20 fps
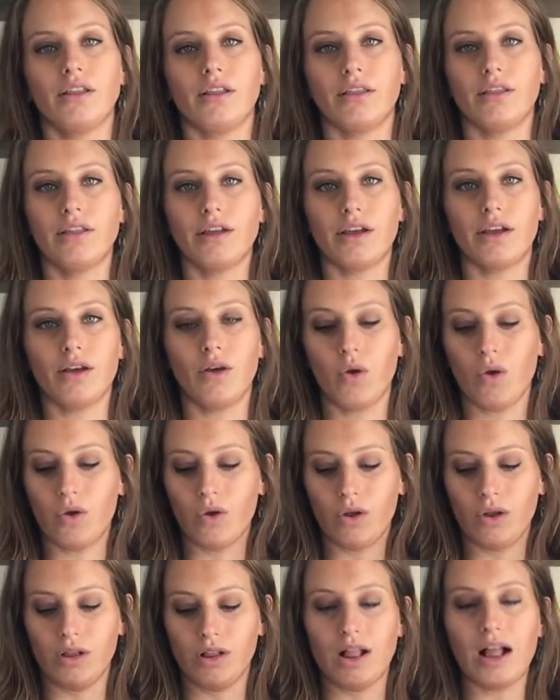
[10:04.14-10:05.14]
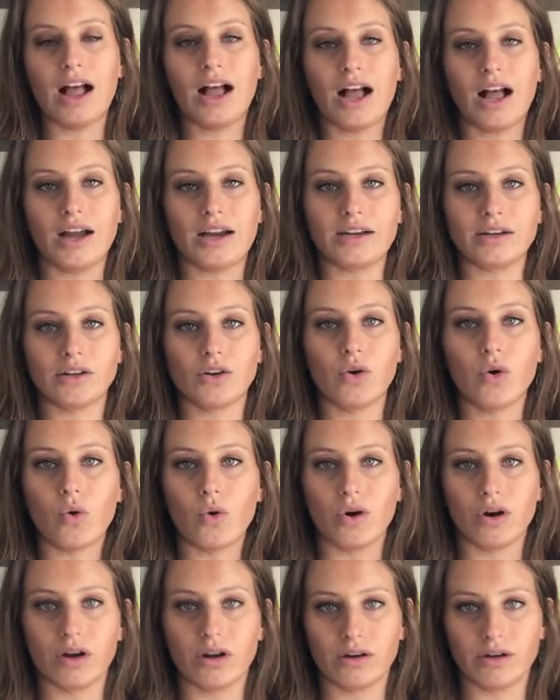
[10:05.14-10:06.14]
the whole
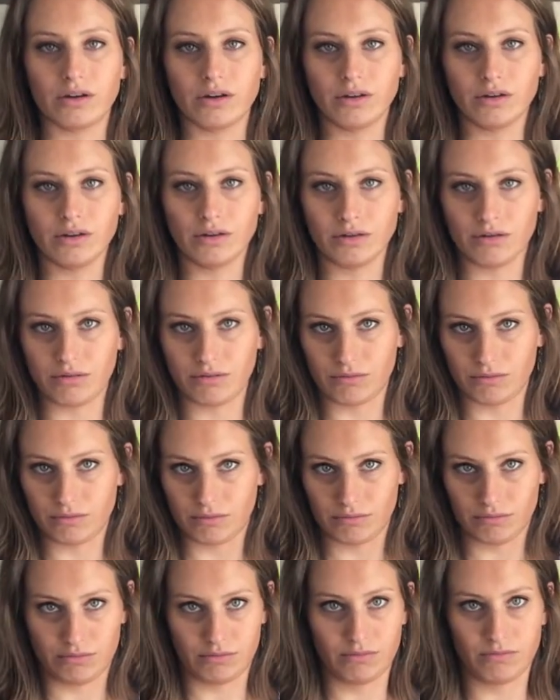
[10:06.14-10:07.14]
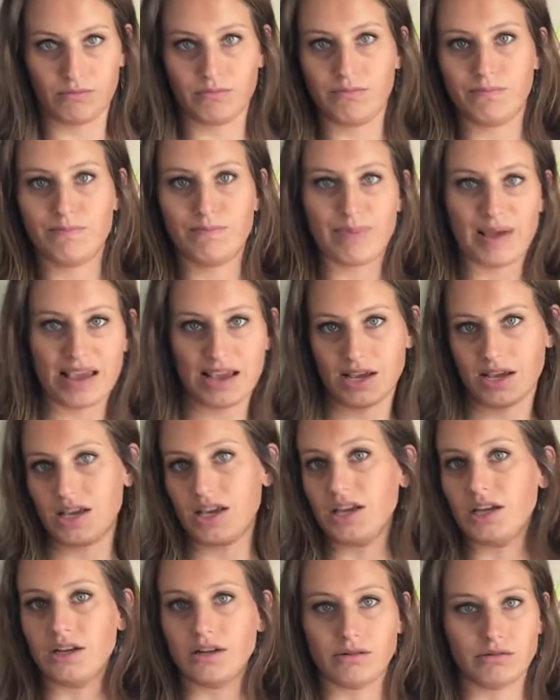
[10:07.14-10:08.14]
einkorn
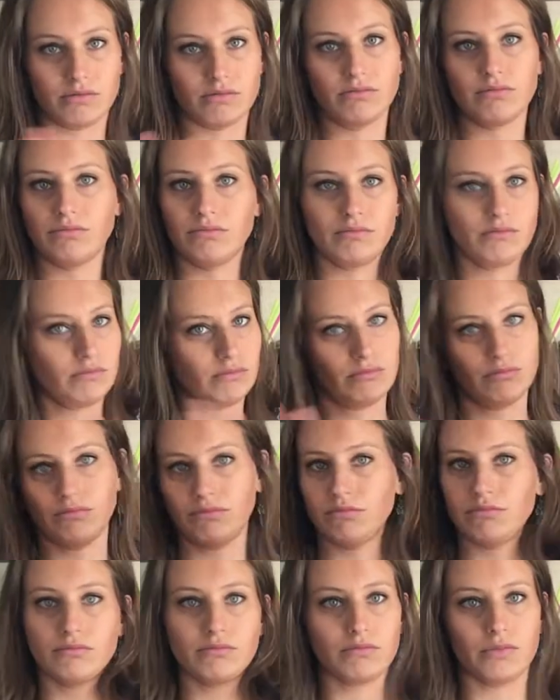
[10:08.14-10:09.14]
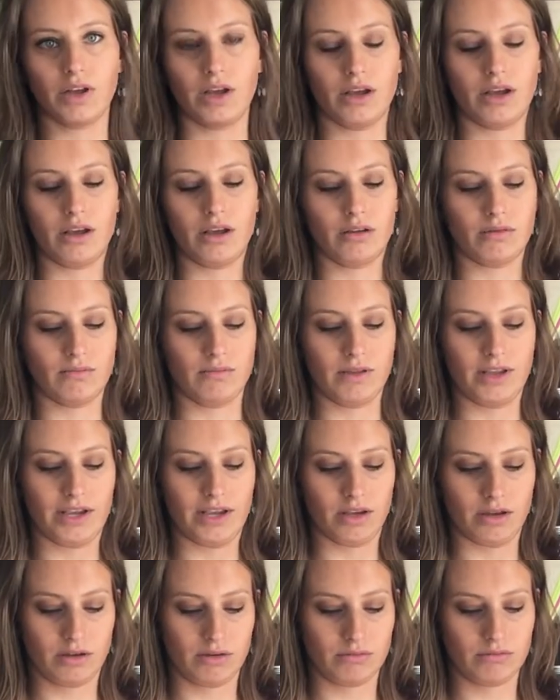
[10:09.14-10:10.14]
baking like